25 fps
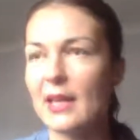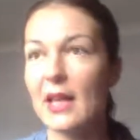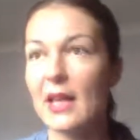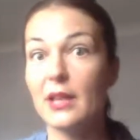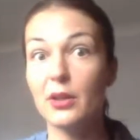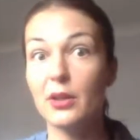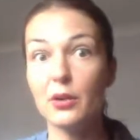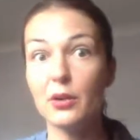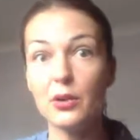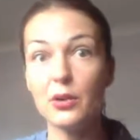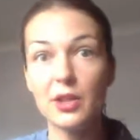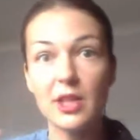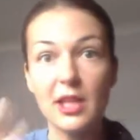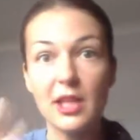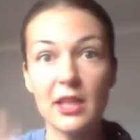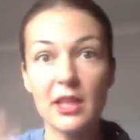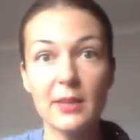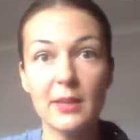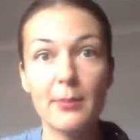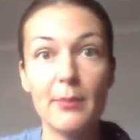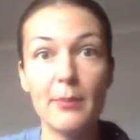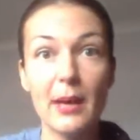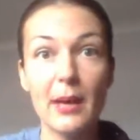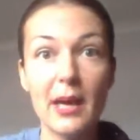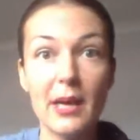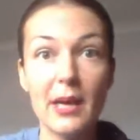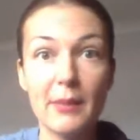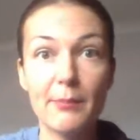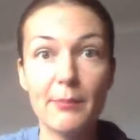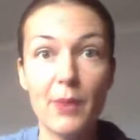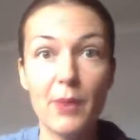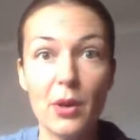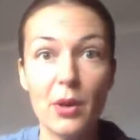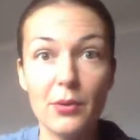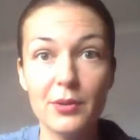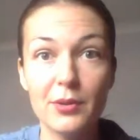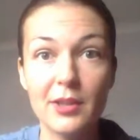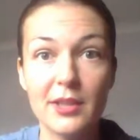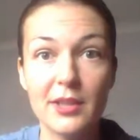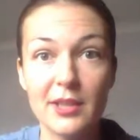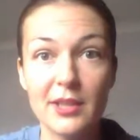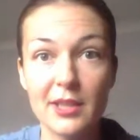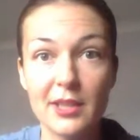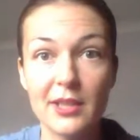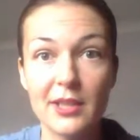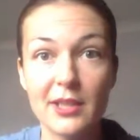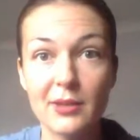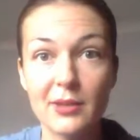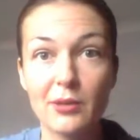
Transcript: and you need buy bonuses